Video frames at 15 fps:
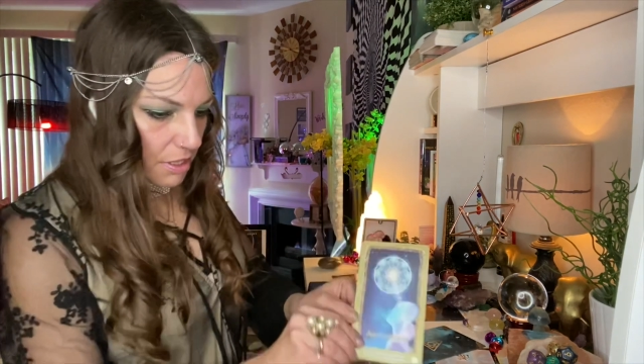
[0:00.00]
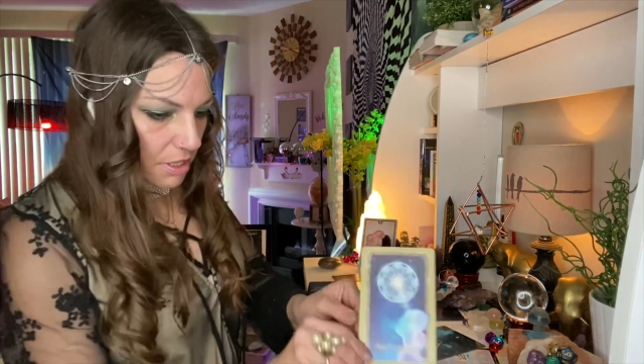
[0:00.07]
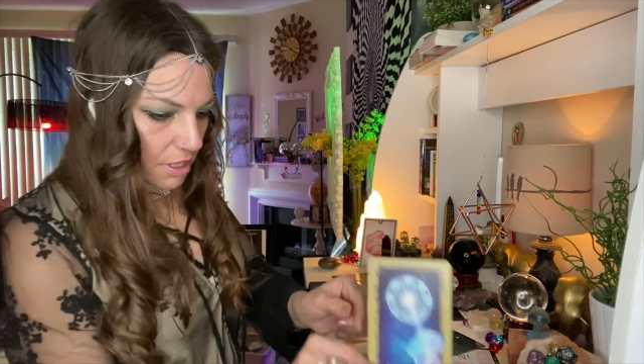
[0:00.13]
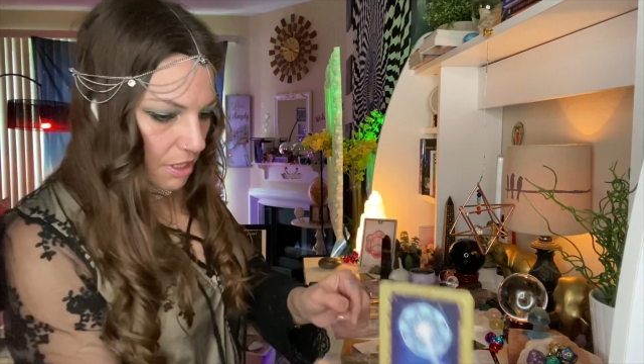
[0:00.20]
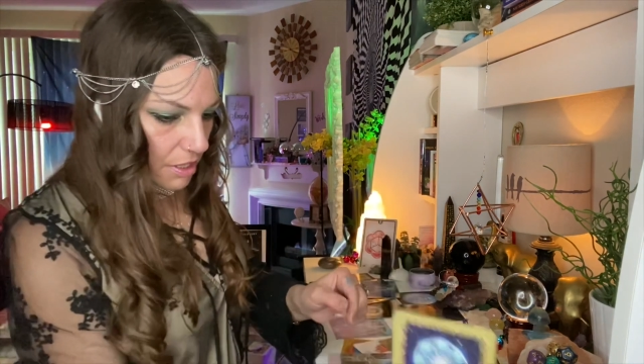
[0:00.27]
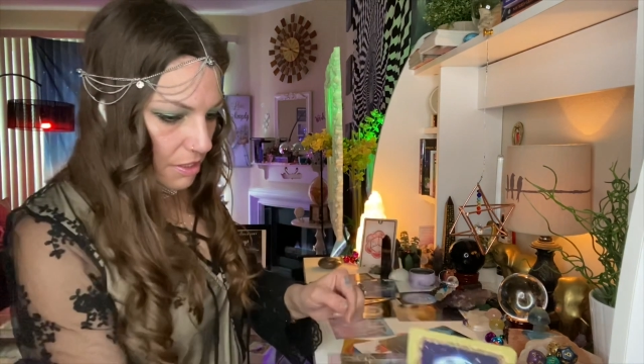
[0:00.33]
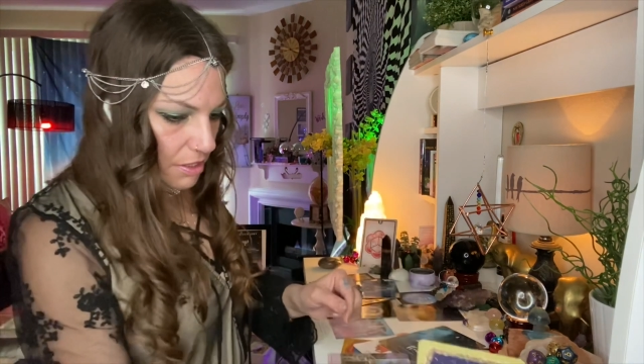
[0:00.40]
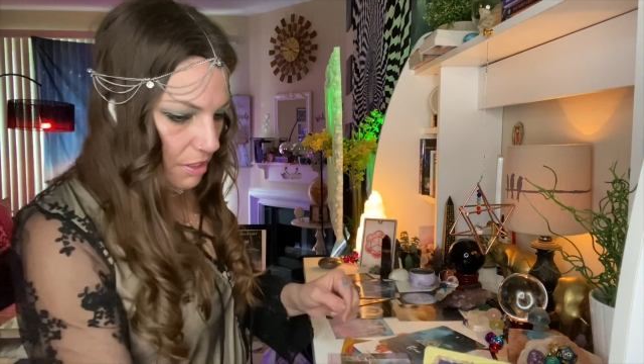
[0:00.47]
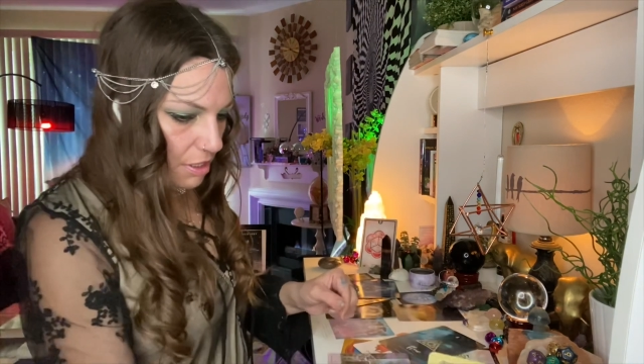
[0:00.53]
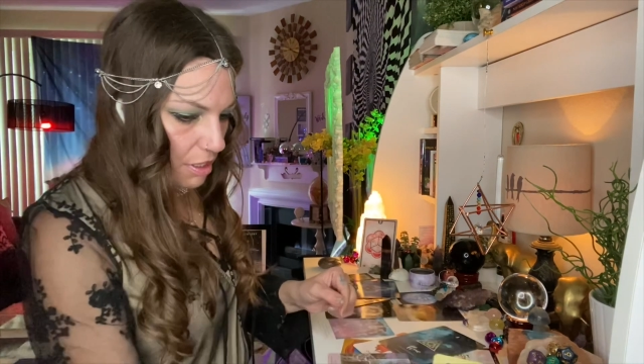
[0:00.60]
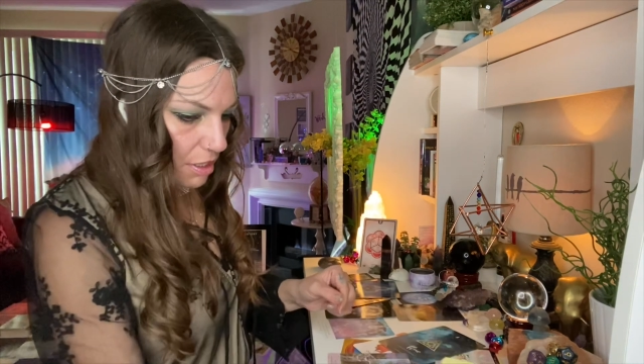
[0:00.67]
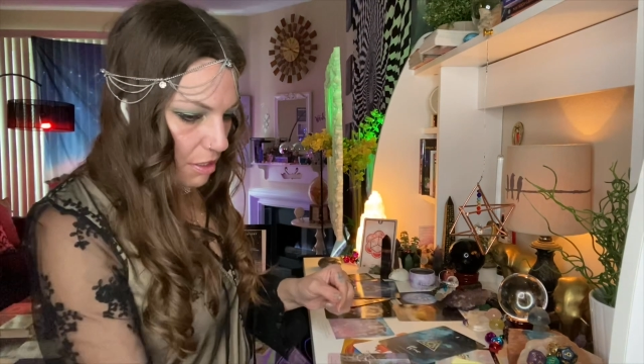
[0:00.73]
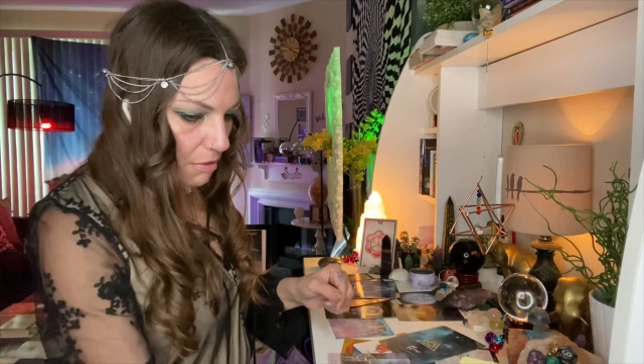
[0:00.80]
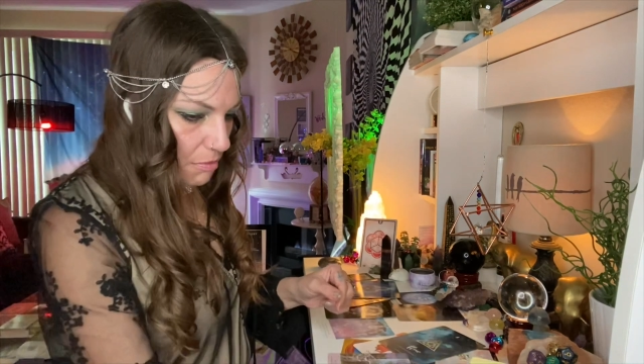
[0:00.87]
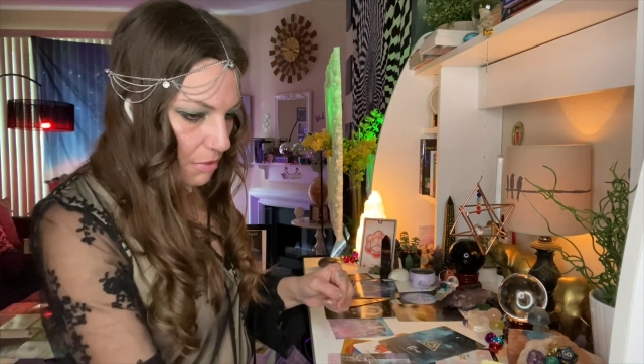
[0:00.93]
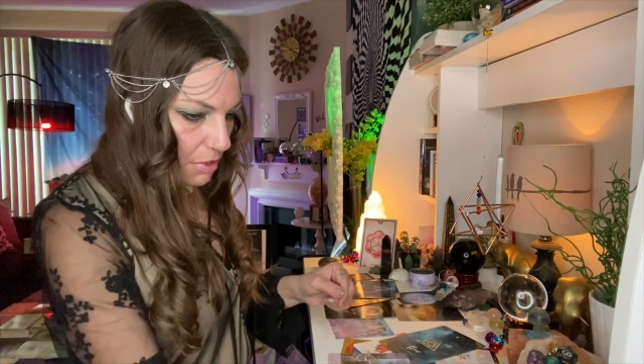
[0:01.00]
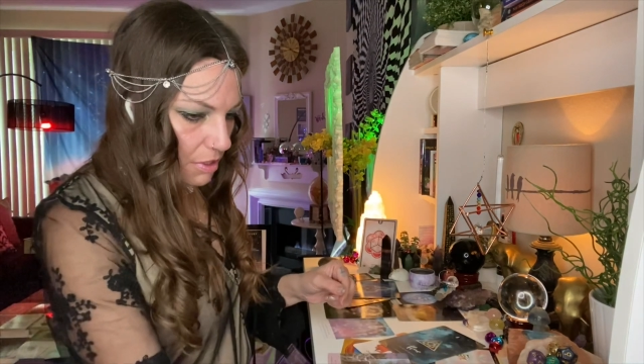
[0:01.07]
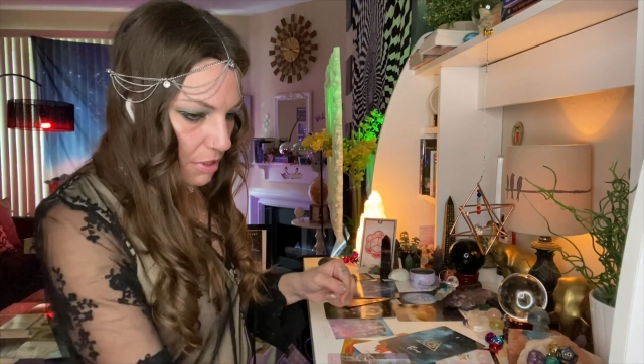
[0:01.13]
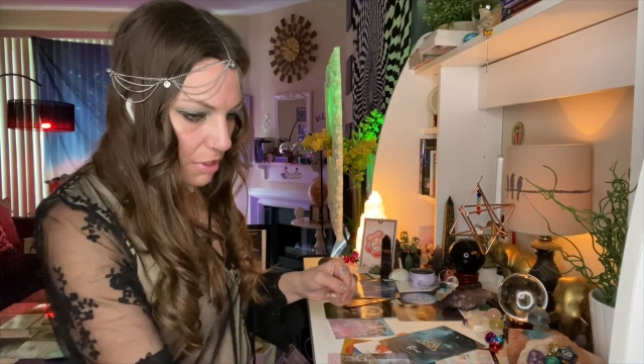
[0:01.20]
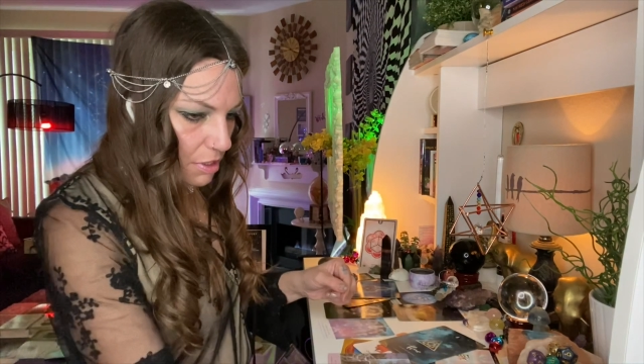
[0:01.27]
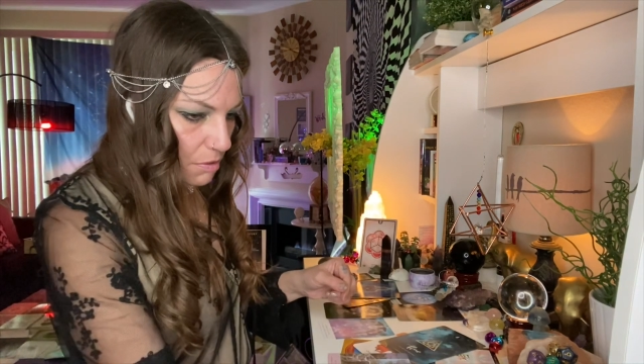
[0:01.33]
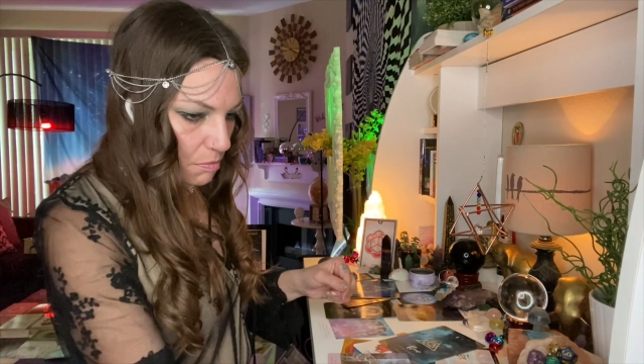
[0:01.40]
Awesome.
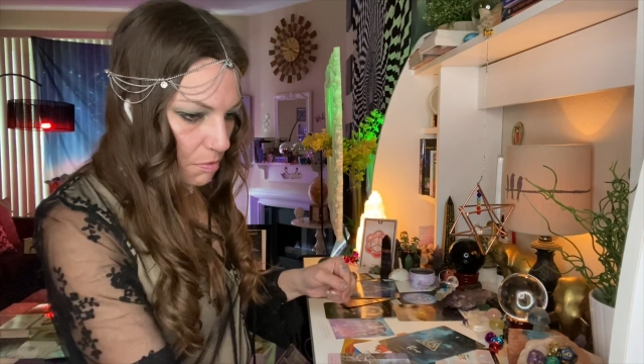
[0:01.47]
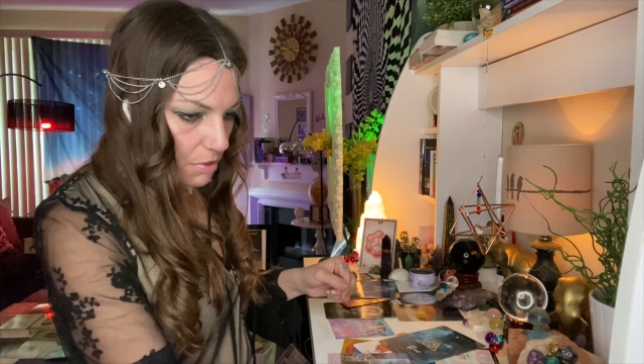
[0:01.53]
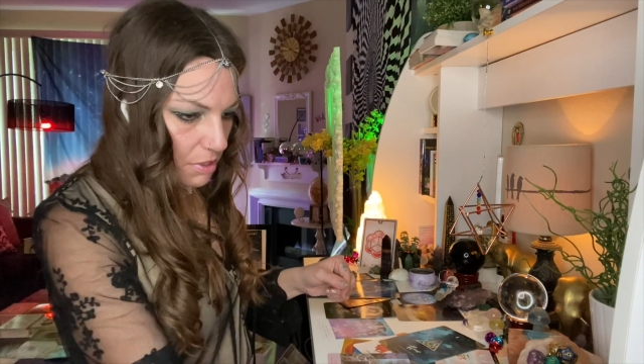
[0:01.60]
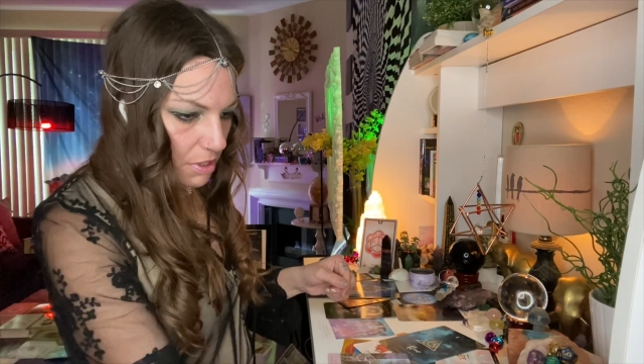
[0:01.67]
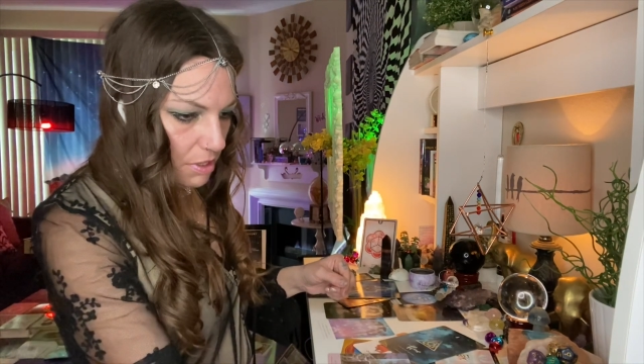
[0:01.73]
Let's put